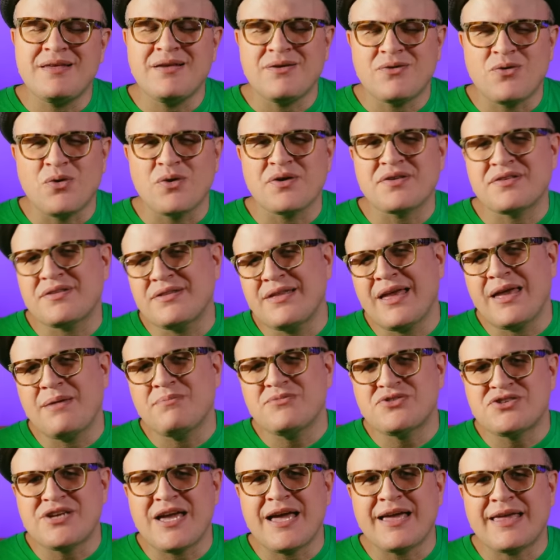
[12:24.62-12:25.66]
of course,
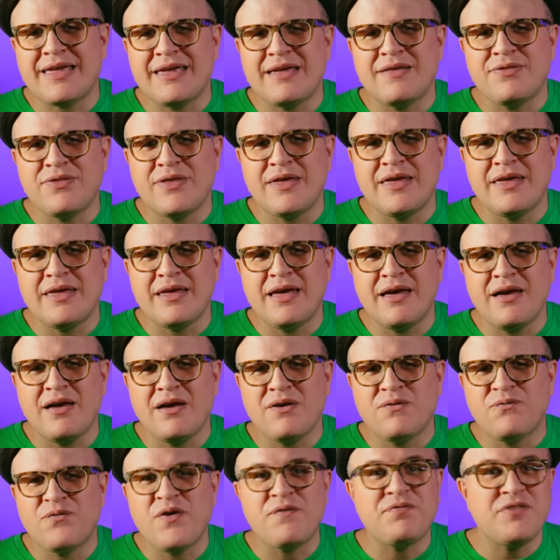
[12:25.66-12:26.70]
name-checking the
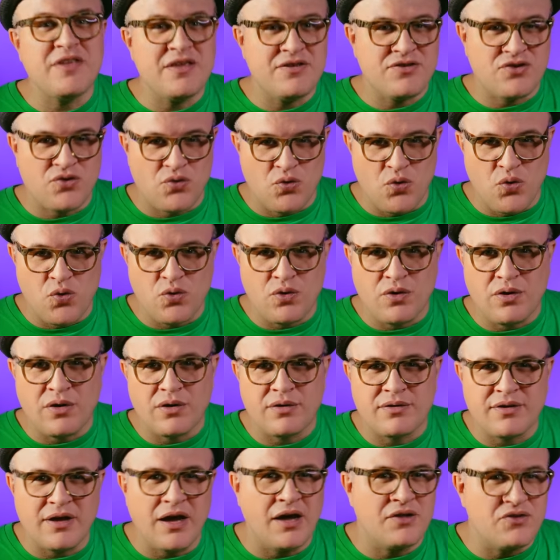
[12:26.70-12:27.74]
uh, fifties
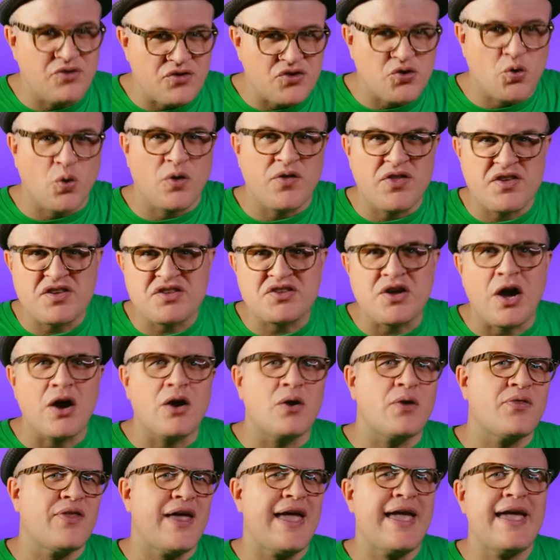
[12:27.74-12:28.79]
crooner to underscore the
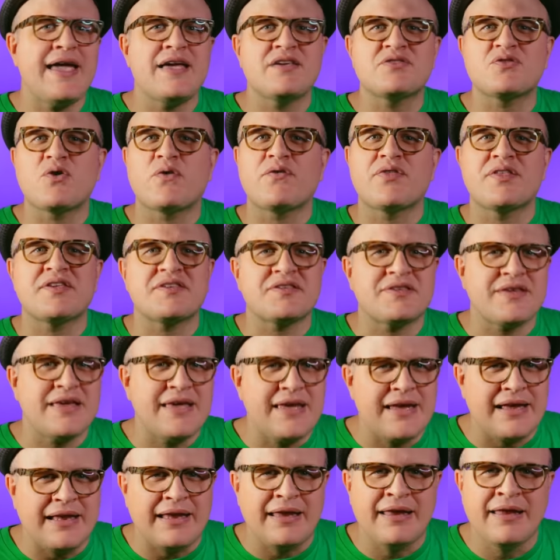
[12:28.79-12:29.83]
sorrow that hangs over the
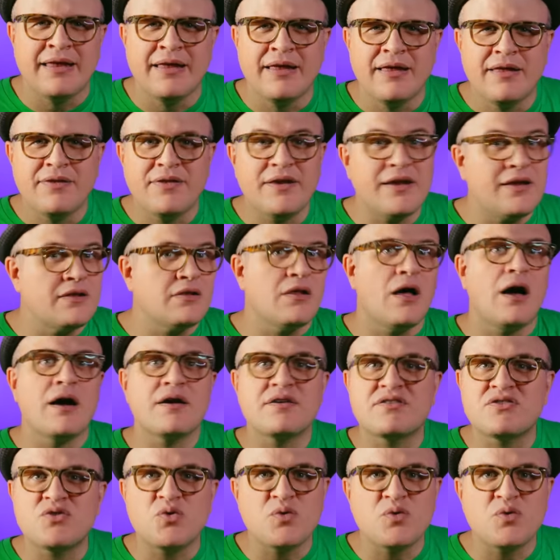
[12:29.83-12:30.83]
scene that he longs